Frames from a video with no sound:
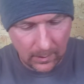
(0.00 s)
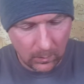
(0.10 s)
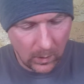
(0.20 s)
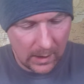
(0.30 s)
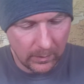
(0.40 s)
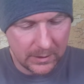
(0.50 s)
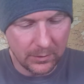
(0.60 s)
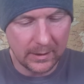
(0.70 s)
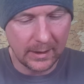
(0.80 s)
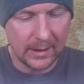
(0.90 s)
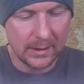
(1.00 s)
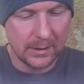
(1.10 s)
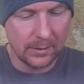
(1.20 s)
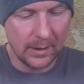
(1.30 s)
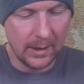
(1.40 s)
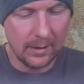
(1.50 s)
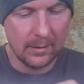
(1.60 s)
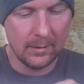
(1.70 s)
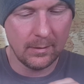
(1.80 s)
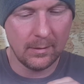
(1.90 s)
While we try to get into the
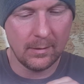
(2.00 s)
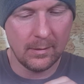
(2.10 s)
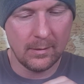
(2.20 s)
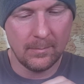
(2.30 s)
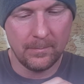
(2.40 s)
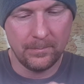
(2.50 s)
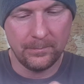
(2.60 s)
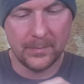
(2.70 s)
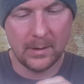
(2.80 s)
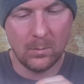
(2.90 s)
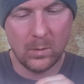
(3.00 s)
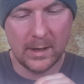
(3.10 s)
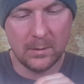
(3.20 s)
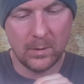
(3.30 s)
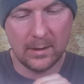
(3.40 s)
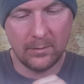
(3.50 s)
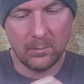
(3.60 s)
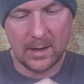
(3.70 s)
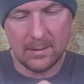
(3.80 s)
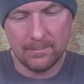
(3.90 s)
white one as
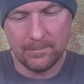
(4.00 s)
well.